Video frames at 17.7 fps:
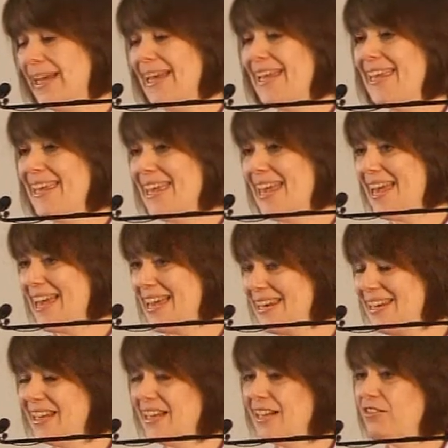
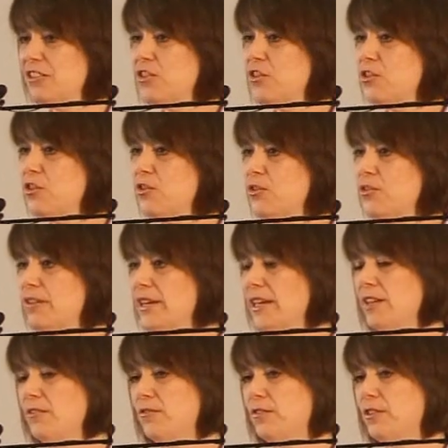Again, I was so
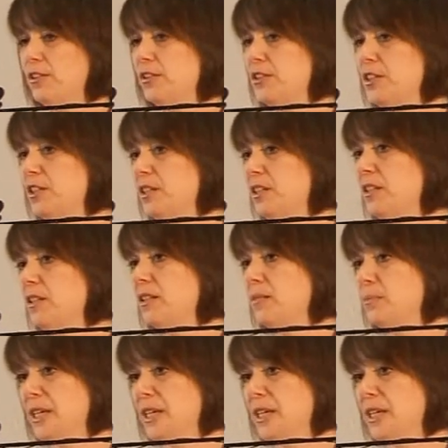grateful to